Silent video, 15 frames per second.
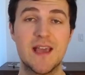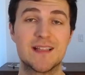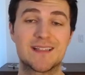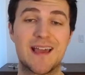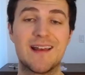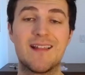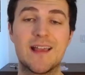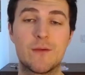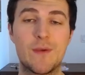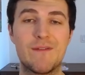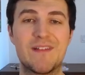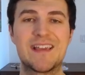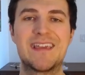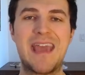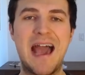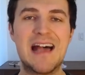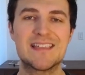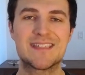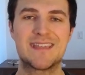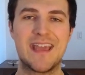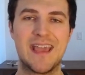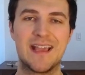It's kind of like we have a
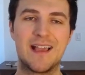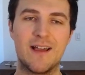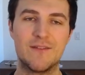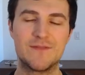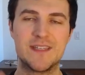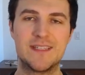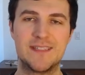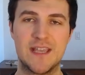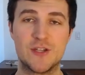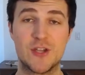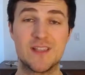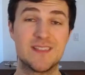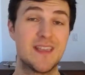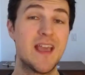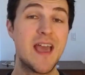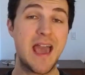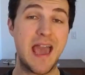gas tank of decisions,